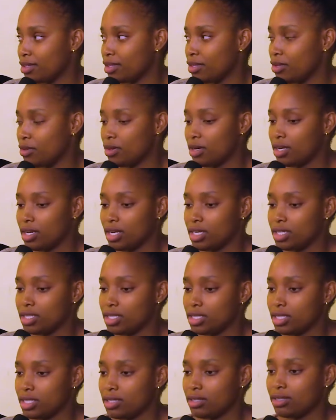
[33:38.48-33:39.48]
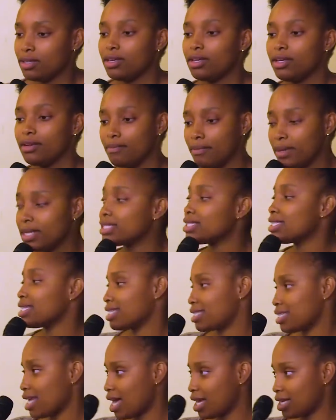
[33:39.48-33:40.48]
Your energy,
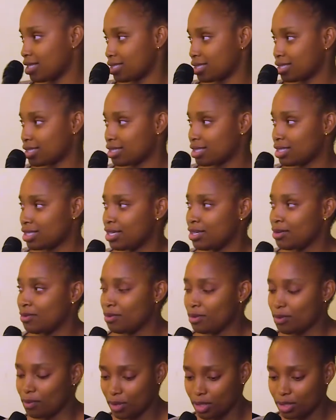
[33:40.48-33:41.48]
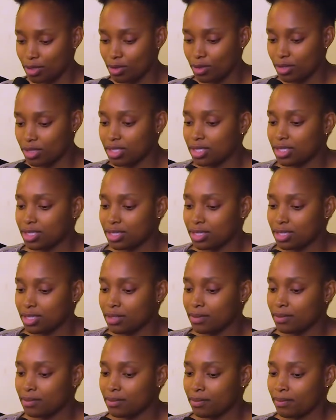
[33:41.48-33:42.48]
basic science, we were taught.
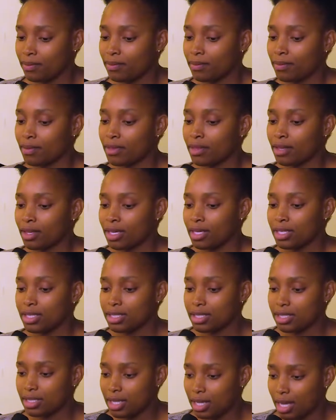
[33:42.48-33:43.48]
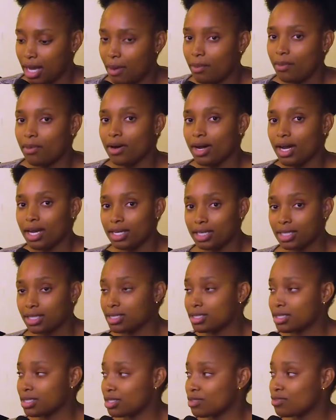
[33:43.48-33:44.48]

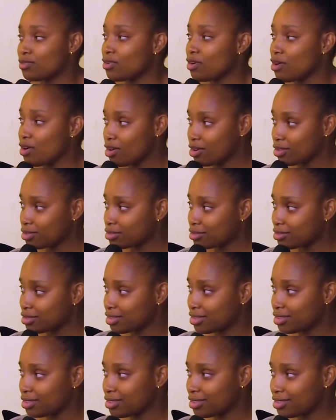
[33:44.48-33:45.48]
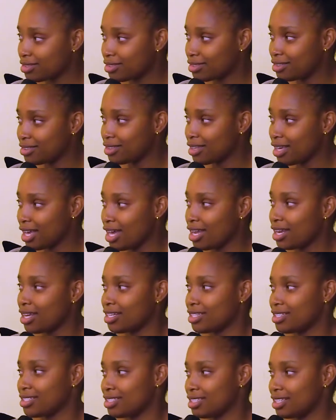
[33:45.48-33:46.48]
Carbohydrates, it's for
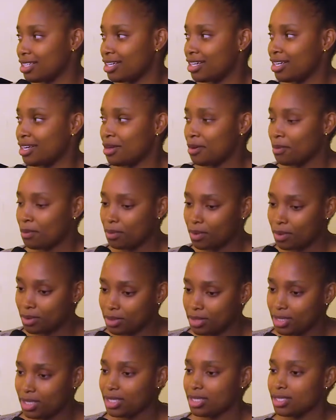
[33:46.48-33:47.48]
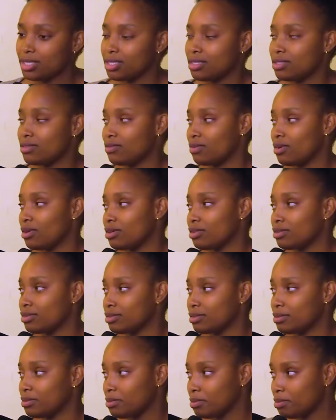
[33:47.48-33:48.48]
energy. Proteins, it's for
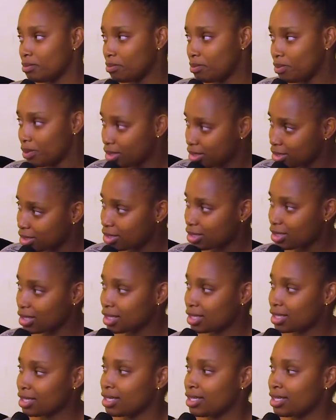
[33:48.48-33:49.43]
building.